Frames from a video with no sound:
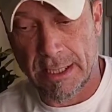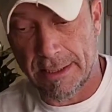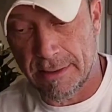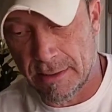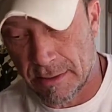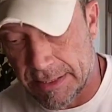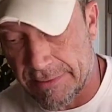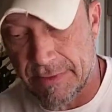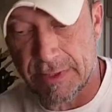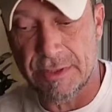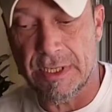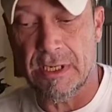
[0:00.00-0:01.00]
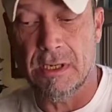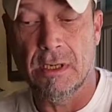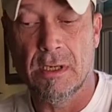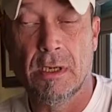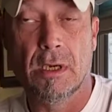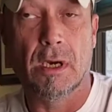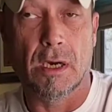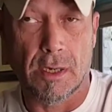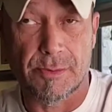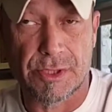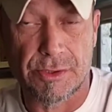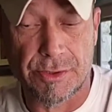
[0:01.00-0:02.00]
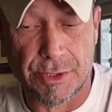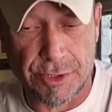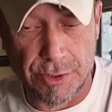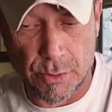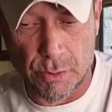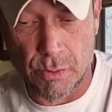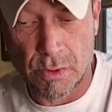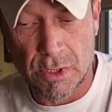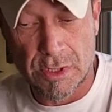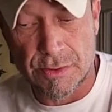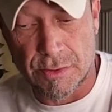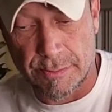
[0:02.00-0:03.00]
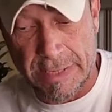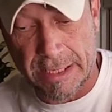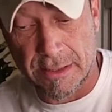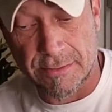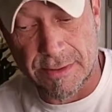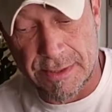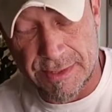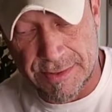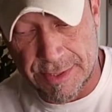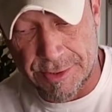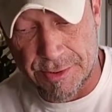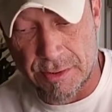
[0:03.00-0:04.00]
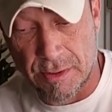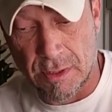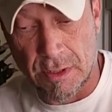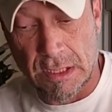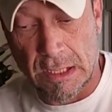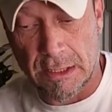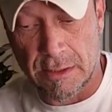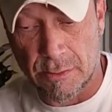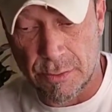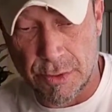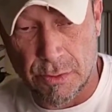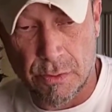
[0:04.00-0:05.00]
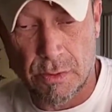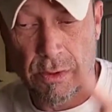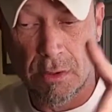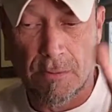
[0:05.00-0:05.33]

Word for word: and leaving the option to you to make the decision and you do